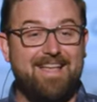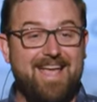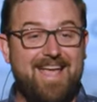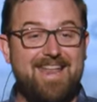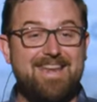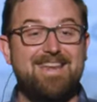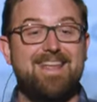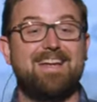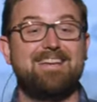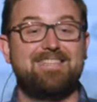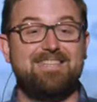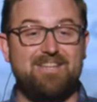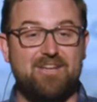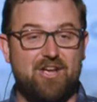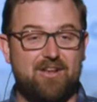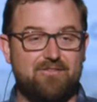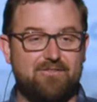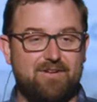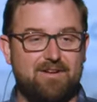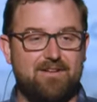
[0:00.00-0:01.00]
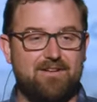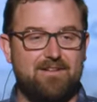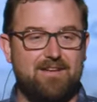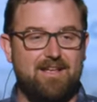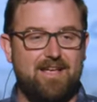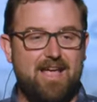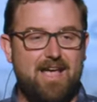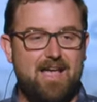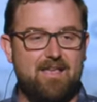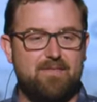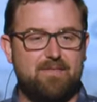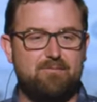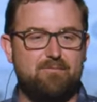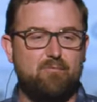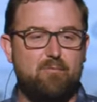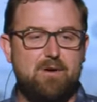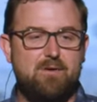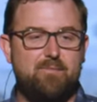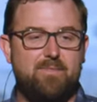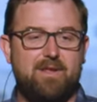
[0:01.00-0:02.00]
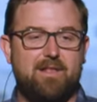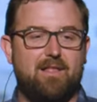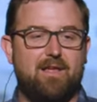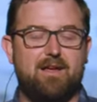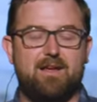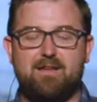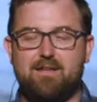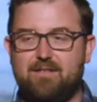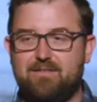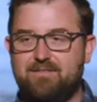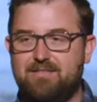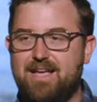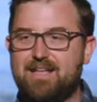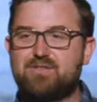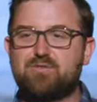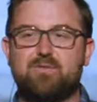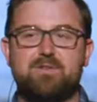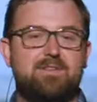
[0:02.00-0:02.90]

in 1900. And we would be like, that's